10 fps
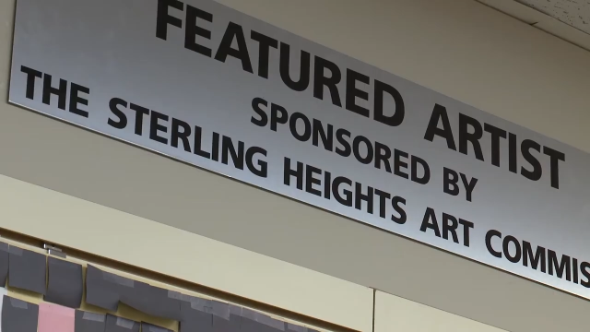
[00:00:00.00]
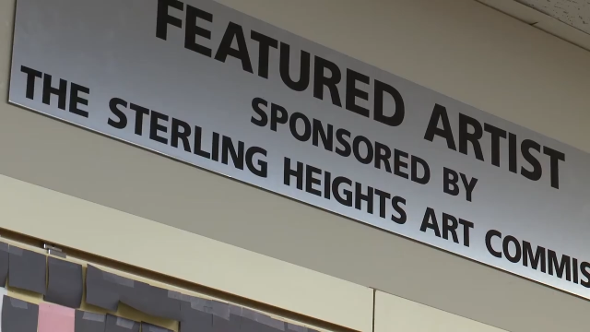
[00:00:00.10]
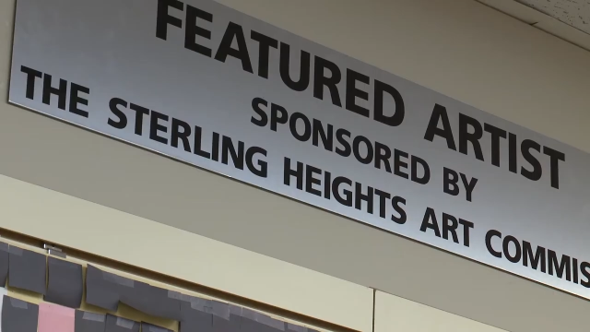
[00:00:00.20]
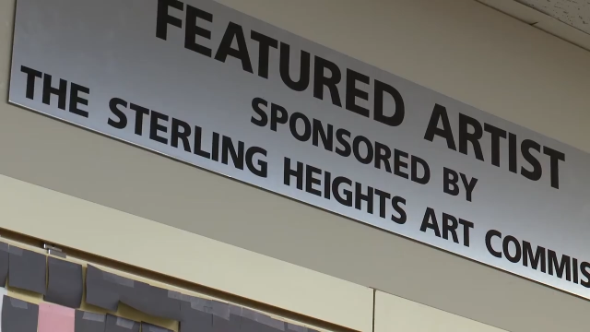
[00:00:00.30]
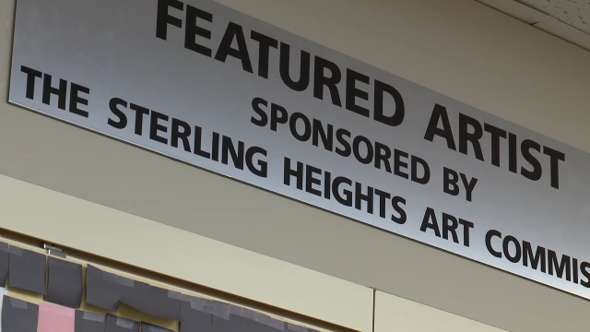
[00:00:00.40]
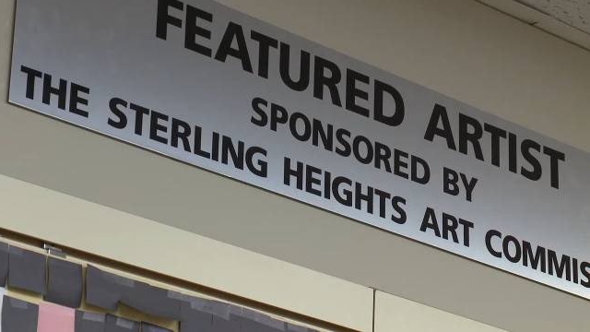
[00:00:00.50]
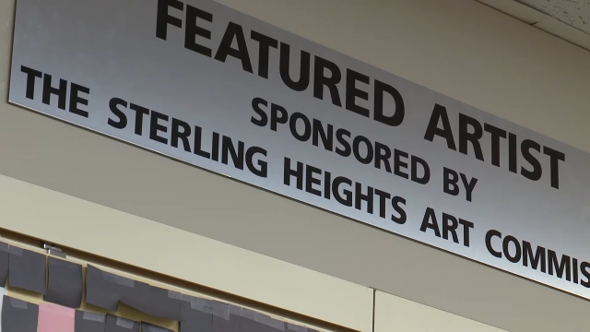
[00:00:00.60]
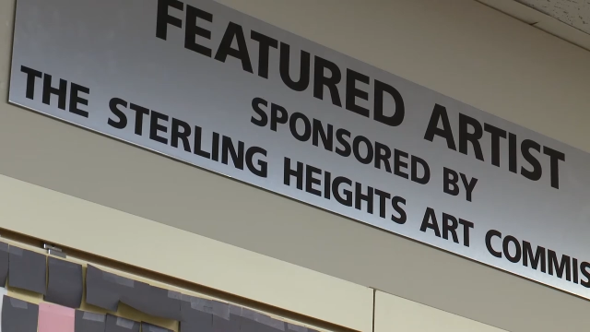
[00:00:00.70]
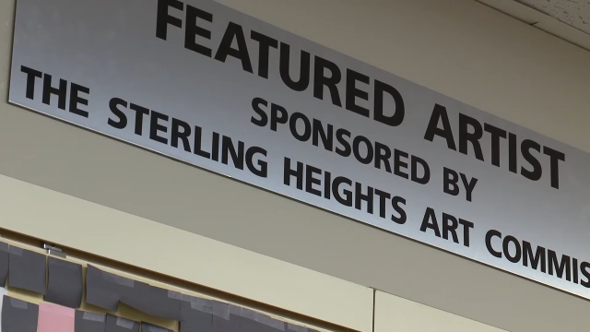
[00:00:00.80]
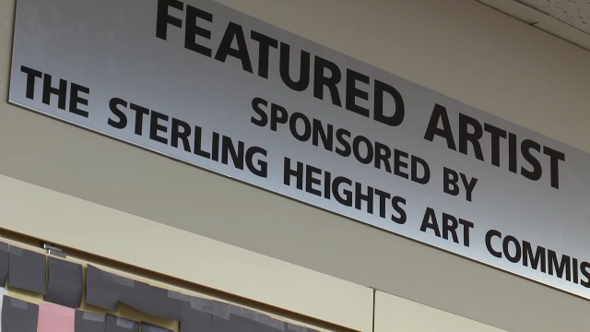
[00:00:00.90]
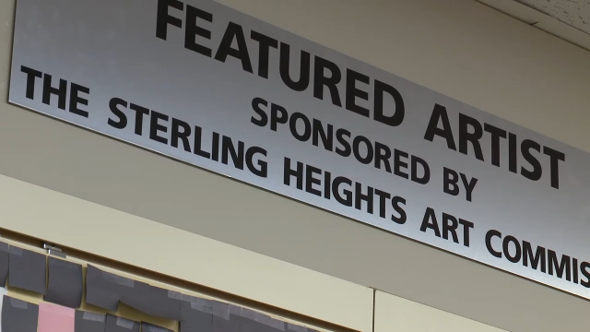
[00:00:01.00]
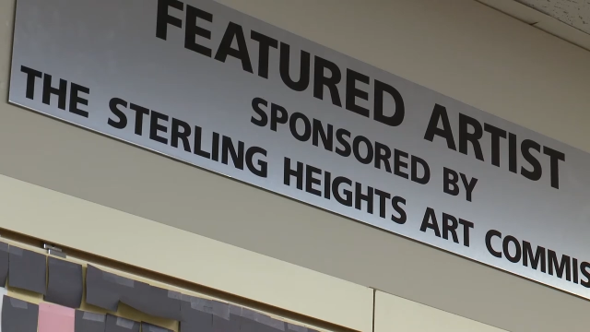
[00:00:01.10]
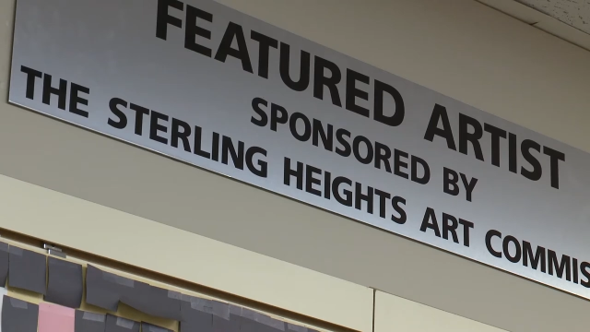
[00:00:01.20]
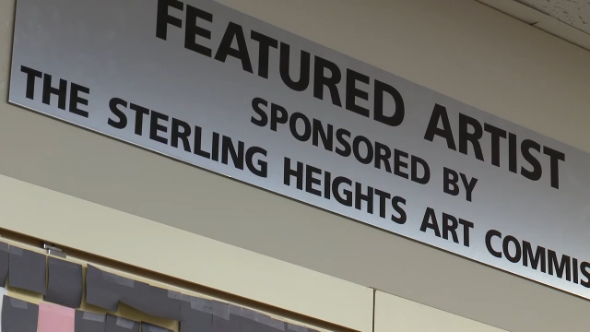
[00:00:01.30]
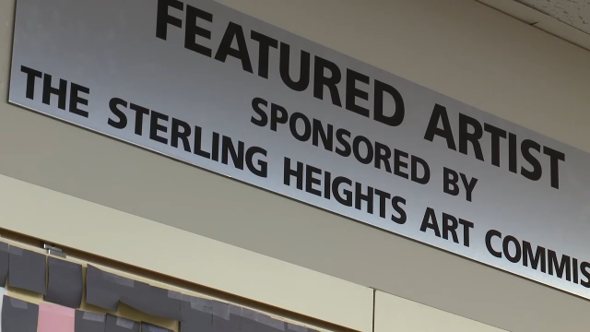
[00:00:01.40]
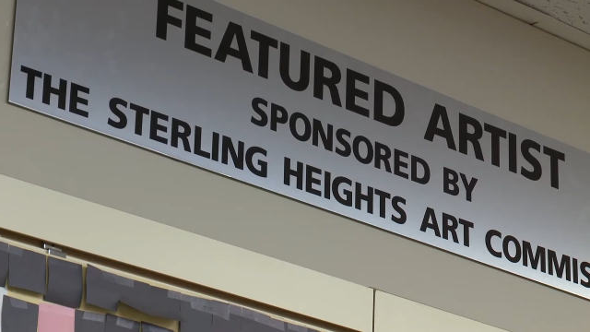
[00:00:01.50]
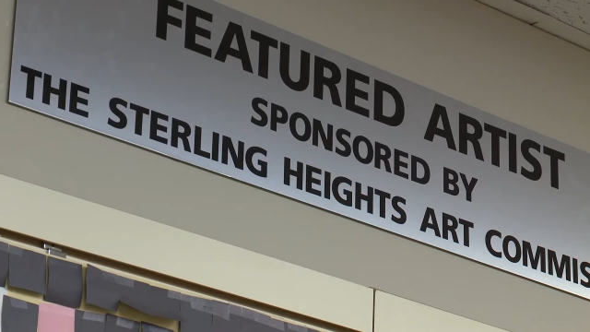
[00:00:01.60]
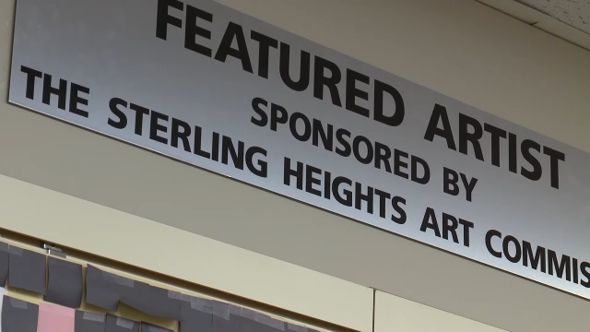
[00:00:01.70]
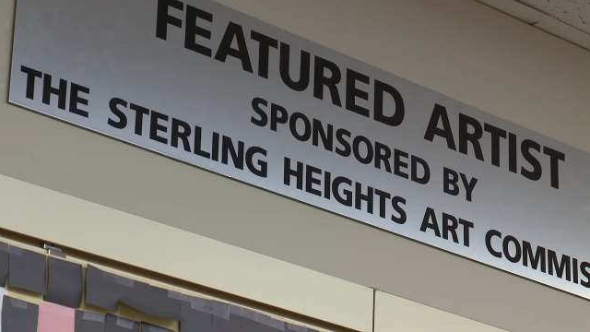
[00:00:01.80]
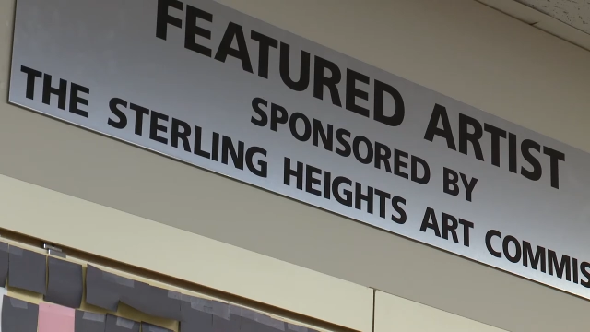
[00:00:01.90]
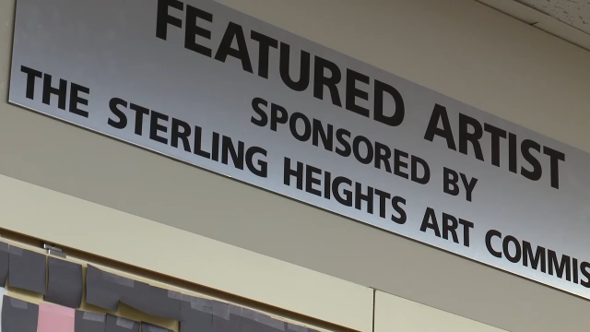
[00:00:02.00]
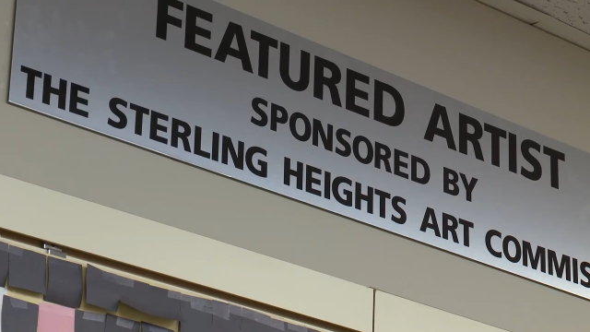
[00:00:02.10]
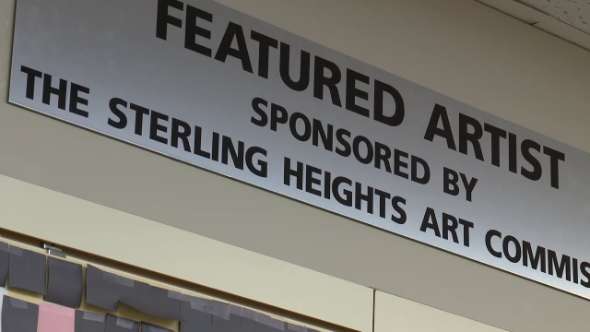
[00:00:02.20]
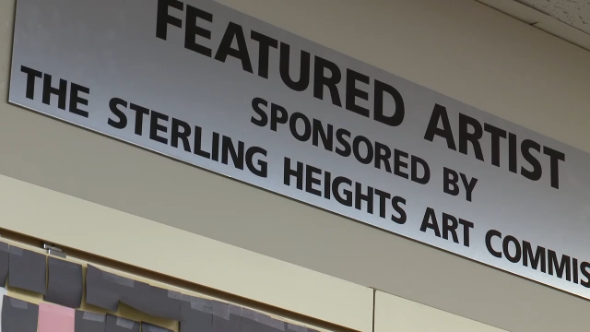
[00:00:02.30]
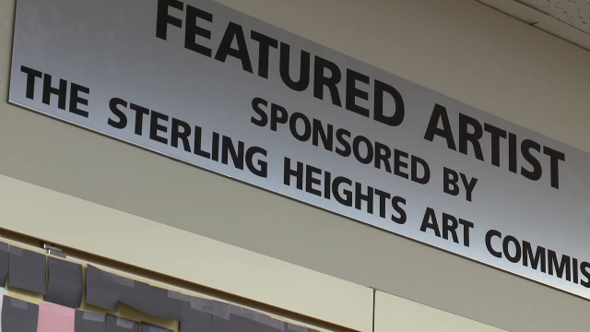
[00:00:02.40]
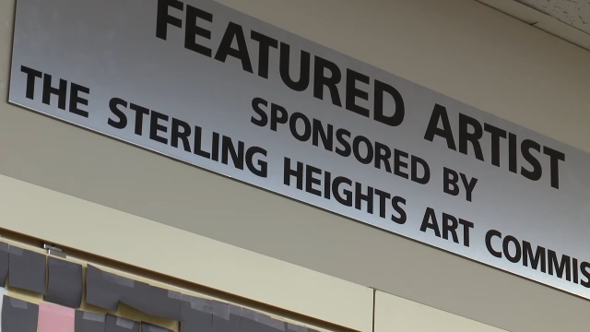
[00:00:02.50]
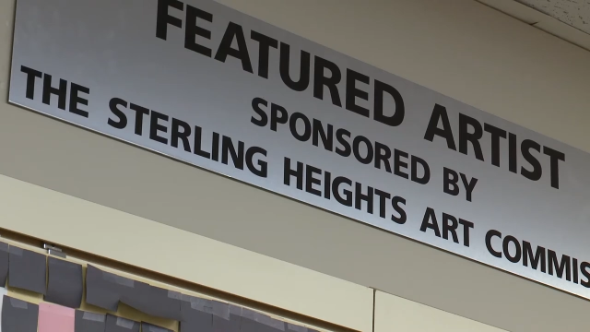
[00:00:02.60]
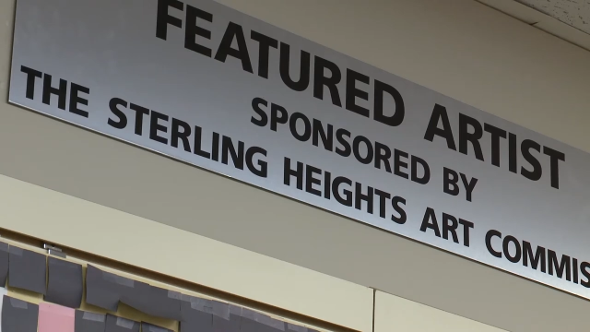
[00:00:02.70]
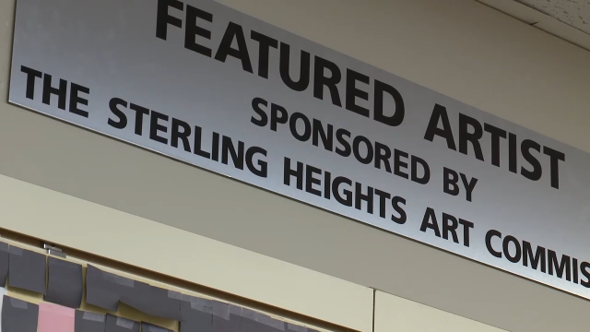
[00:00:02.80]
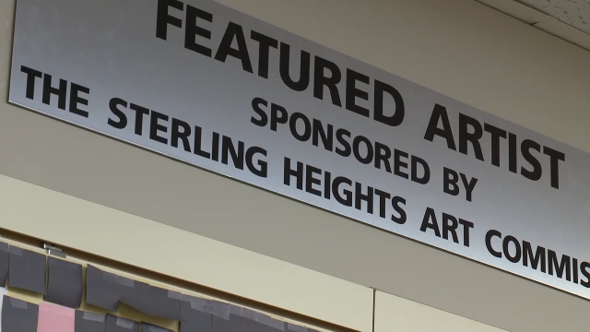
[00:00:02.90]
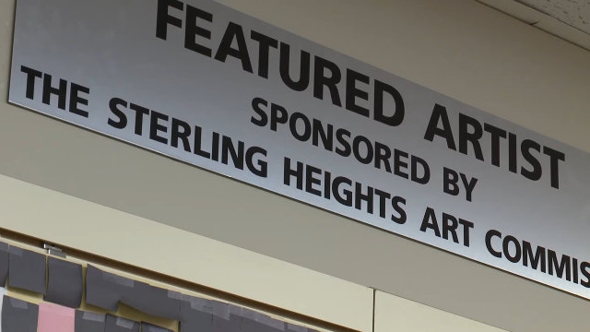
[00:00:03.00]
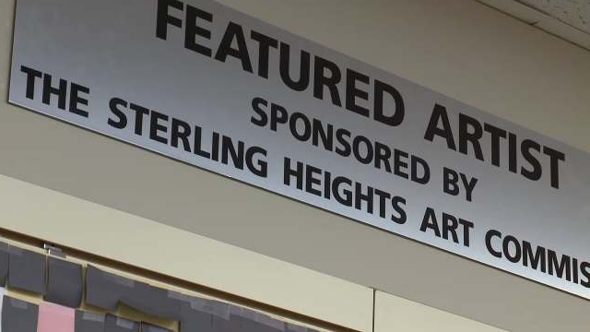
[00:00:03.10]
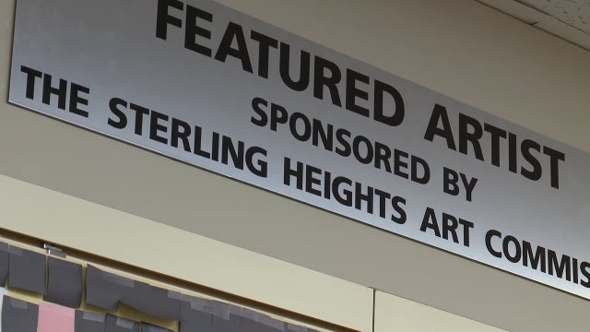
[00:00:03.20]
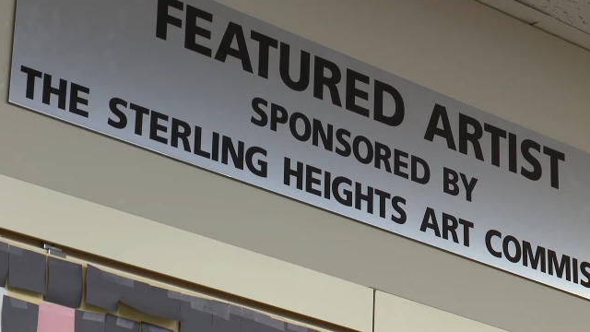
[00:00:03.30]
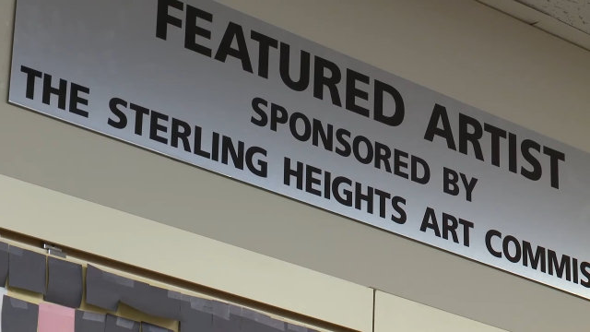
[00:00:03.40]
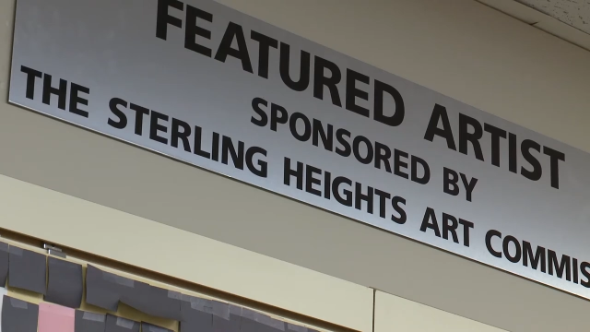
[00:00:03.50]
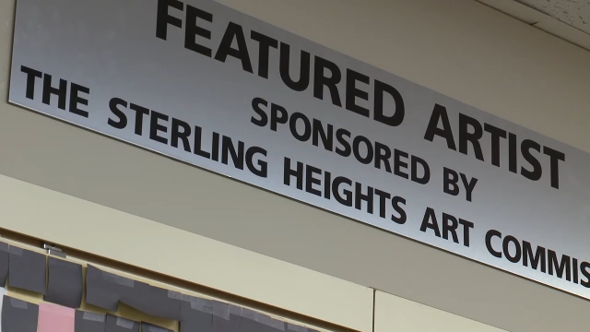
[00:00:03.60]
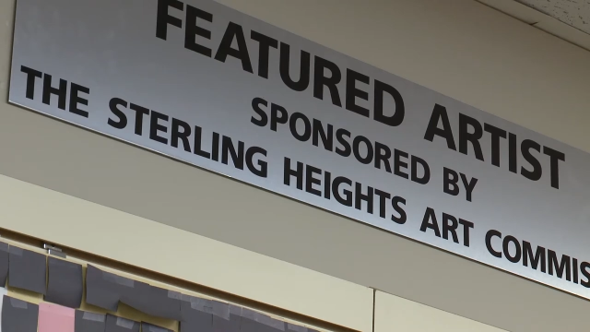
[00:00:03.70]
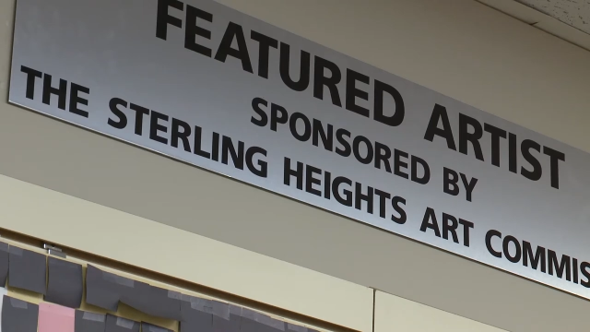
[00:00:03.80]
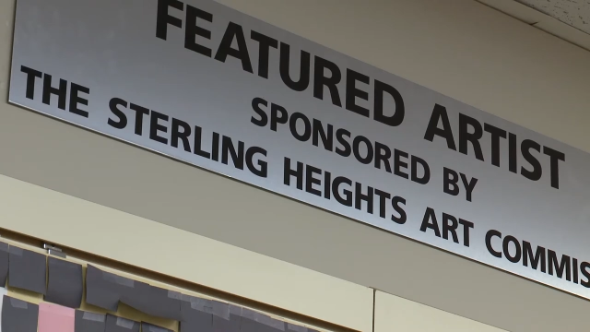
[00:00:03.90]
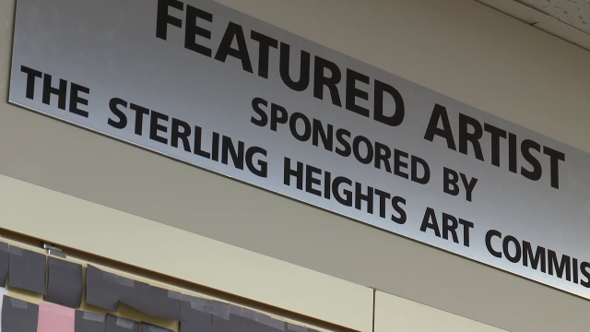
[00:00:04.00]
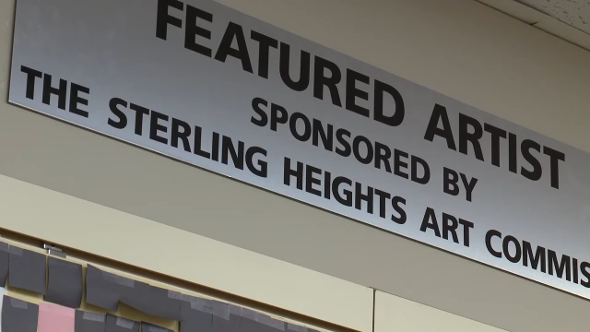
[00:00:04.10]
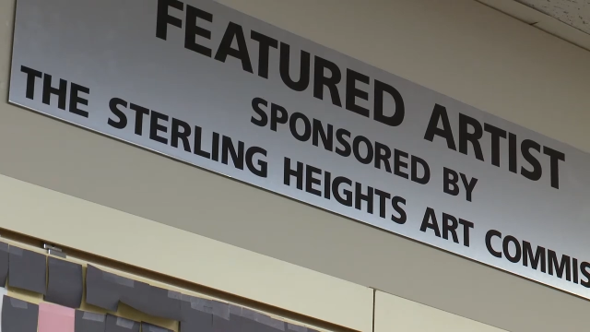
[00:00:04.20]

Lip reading: [unreadable: no face in view]